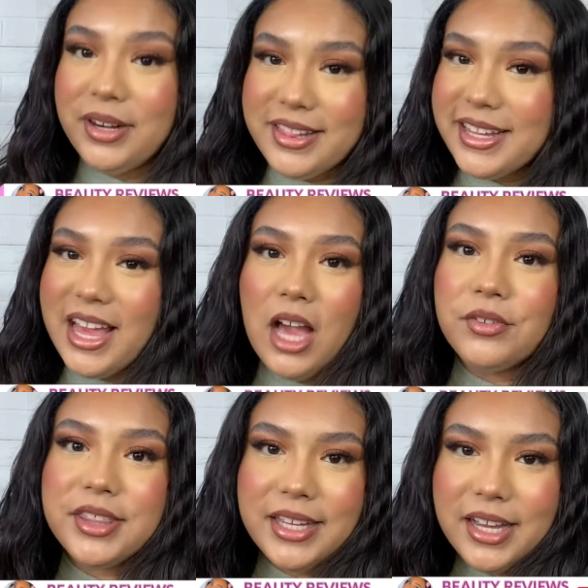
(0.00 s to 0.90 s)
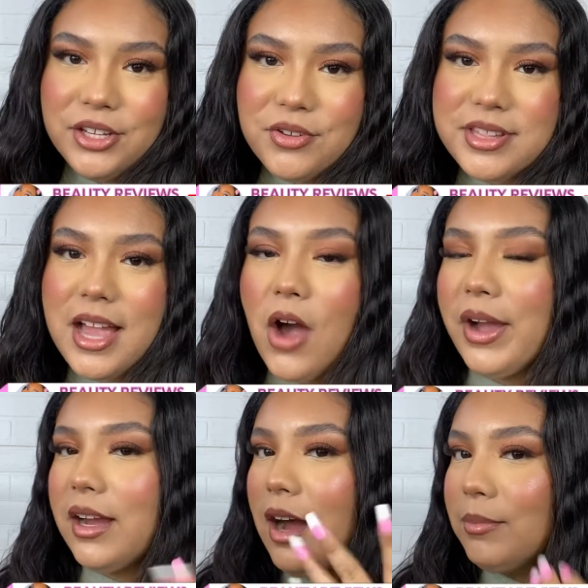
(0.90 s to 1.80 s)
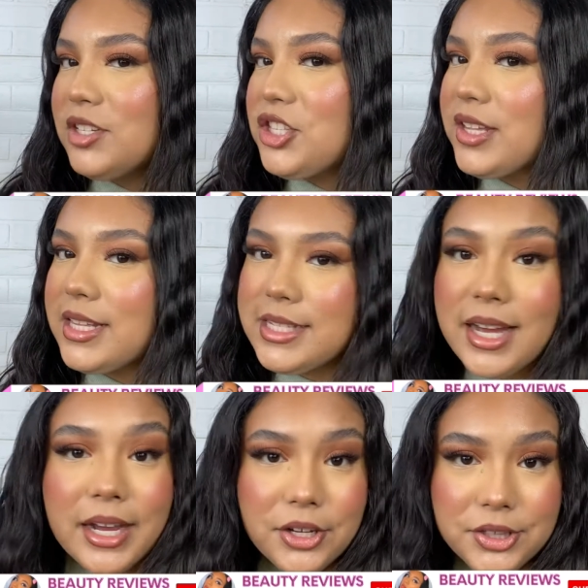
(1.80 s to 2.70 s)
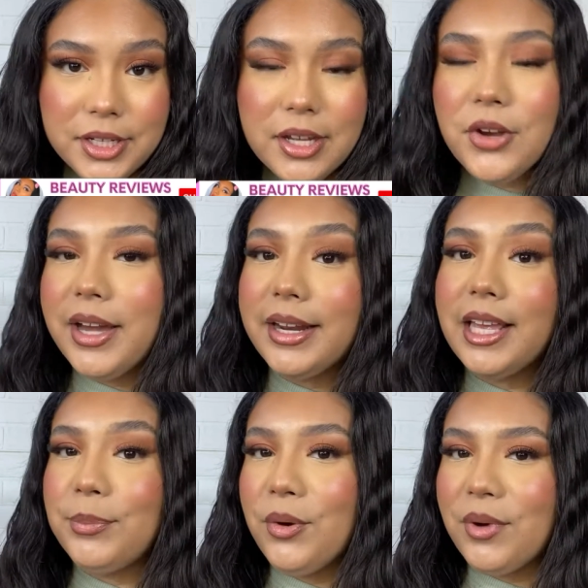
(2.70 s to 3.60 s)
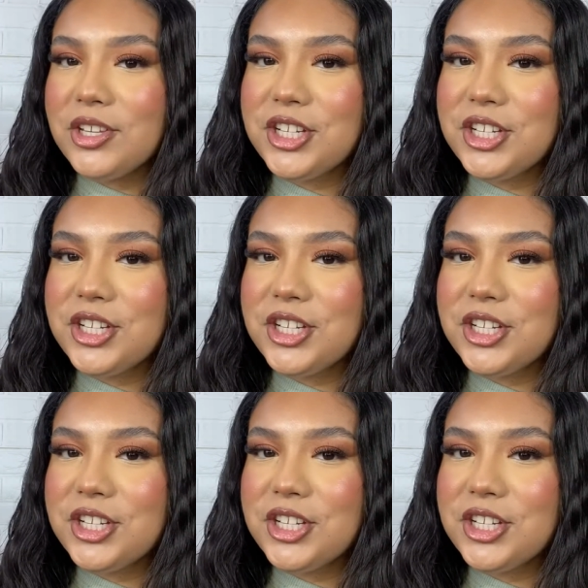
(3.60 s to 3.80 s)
Want to see everything I used, how I accomplished this entire look? Go ahead and keep on watching.